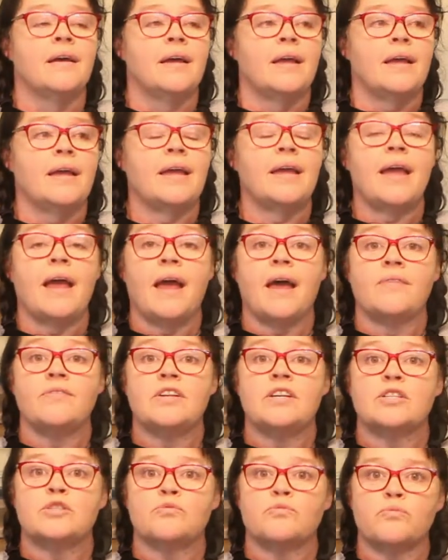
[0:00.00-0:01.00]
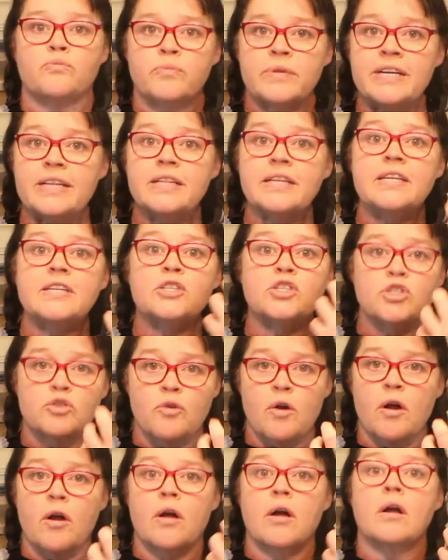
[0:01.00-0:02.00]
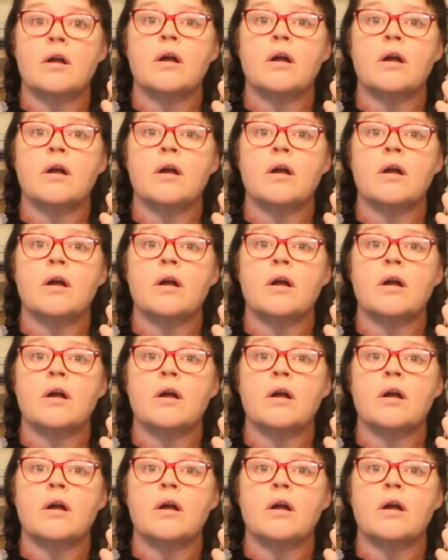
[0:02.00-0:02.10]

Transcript: It had this really strong